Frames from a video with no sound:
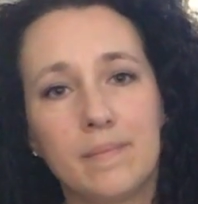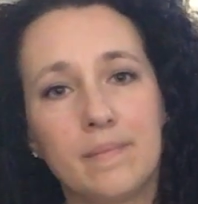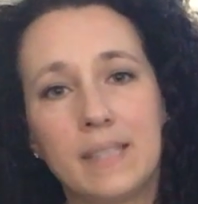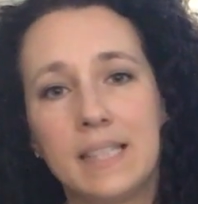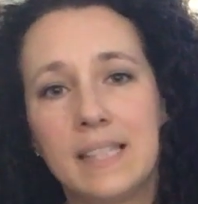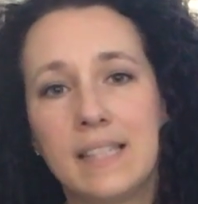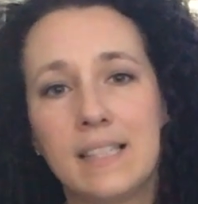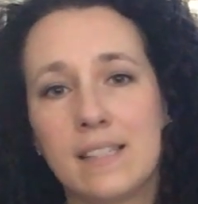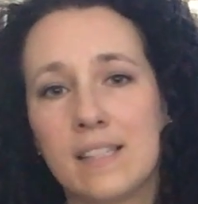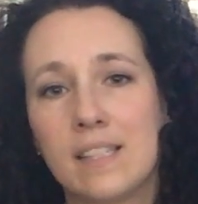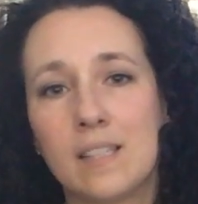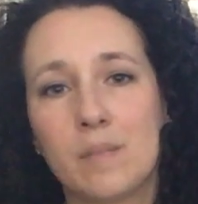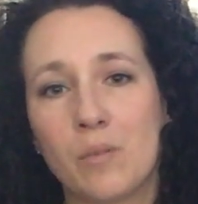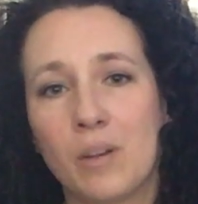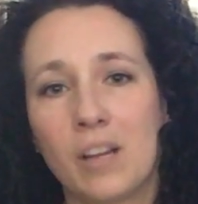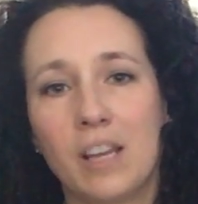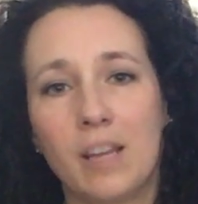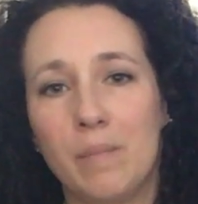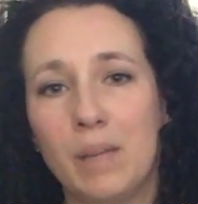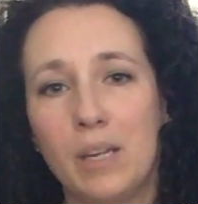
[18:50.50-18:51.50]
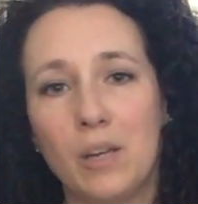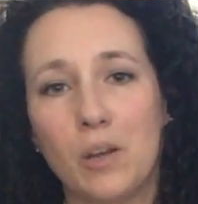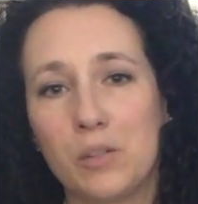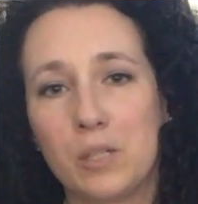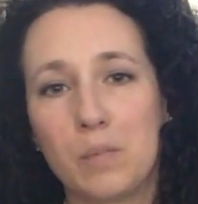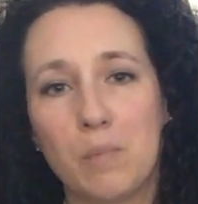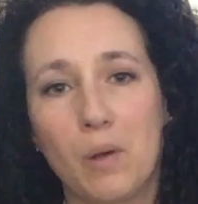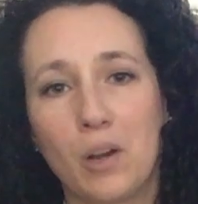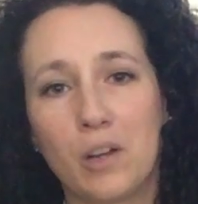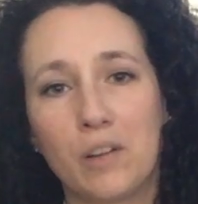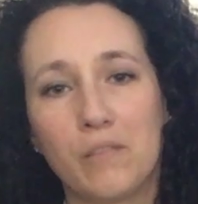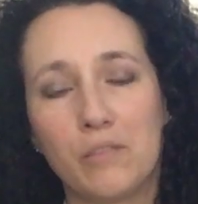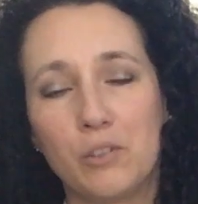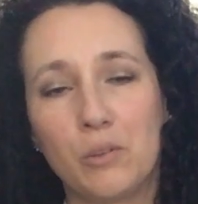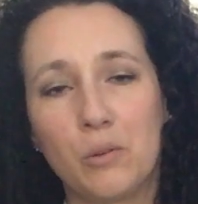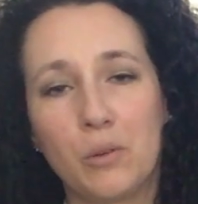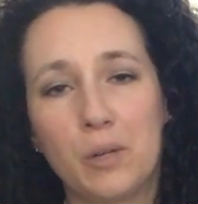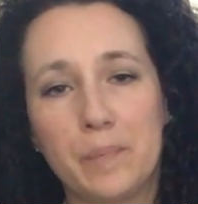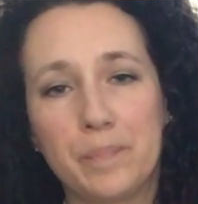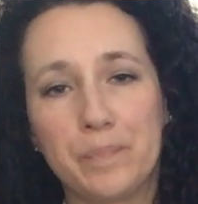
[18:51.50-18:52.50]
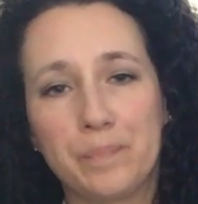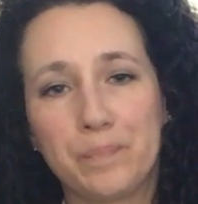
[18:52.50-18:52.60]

this is bringing me no spark of joy.